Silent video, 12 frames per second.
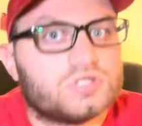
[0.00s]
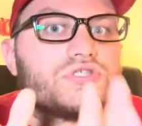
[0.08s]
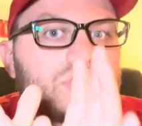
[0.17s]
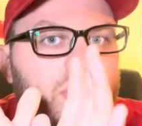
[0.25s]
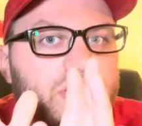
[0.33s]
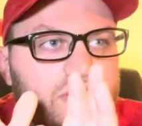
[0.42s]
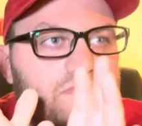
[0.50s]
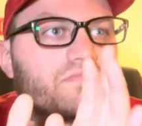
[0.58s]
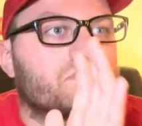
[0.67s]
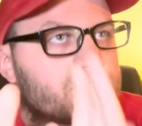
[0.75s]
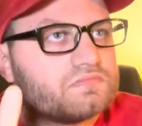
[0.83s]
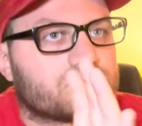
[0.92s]
Just
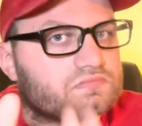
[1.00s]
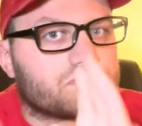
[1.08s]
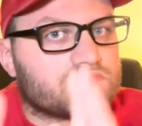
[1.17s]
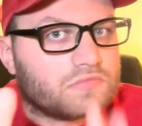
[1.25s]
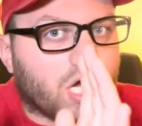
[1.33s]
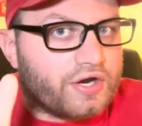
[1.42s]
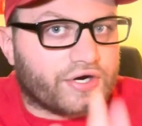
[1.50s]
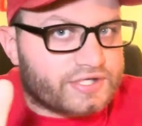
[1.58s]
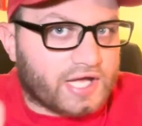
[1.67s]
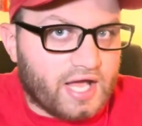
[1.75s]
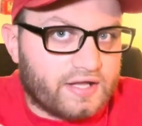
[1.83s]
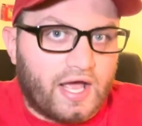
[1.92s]

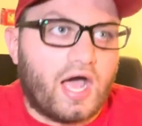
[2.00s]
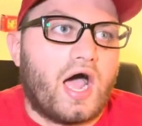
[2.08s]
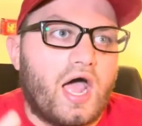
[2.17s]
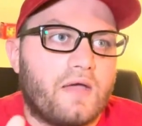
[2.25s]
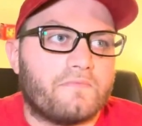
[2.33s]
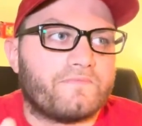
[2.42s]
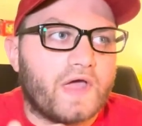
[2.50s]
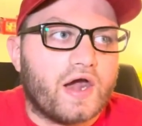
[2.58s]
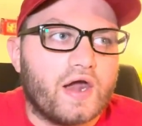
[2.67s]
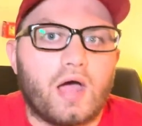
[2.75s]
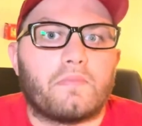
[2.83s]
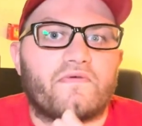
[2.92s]
understand that. I am
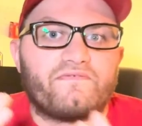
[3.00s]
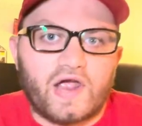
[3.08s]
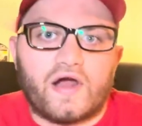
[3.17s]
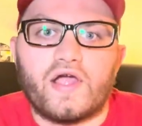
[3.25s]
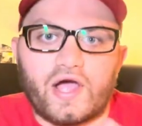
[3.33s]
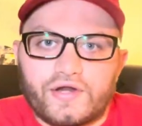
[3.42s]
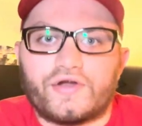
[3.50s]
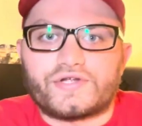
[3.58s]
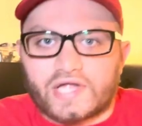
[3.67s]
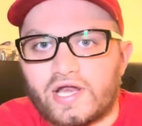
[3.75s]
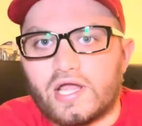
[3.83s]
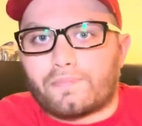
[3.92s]
very, I'm a very
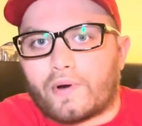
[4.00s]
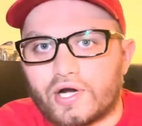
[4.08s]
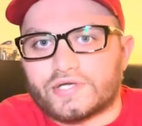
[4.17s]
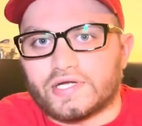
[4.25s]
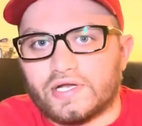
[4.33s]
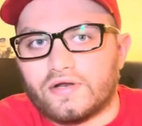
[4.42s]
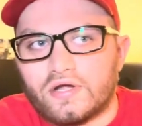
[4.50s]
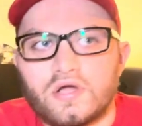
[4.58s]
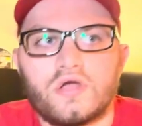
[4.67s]
understanding person